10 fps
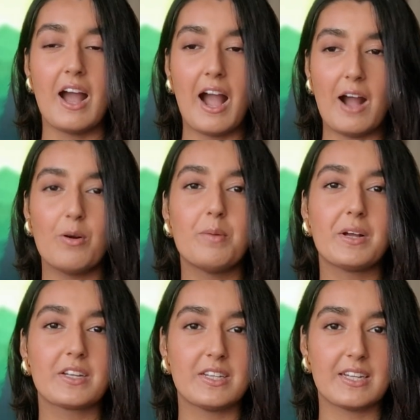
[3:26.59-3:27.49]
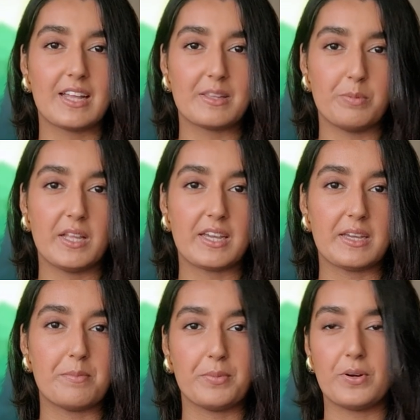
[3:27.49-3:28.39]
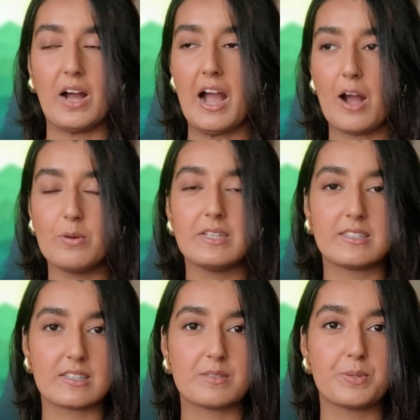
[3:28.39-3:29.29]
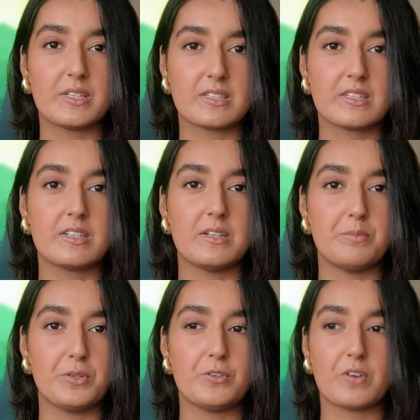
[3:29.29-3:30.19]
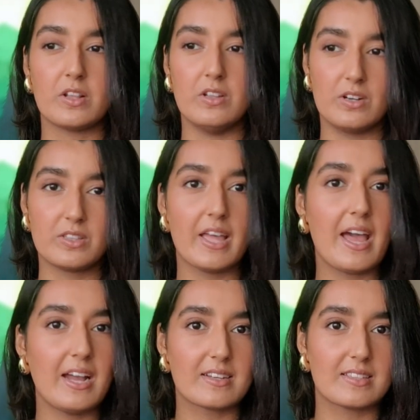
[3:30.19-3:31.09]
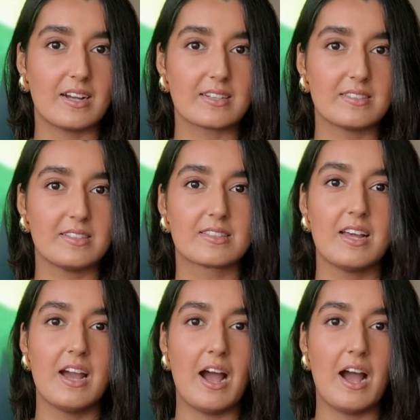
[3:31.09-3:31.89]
How am I going to get the player input? How is this person going to move along the x-axis?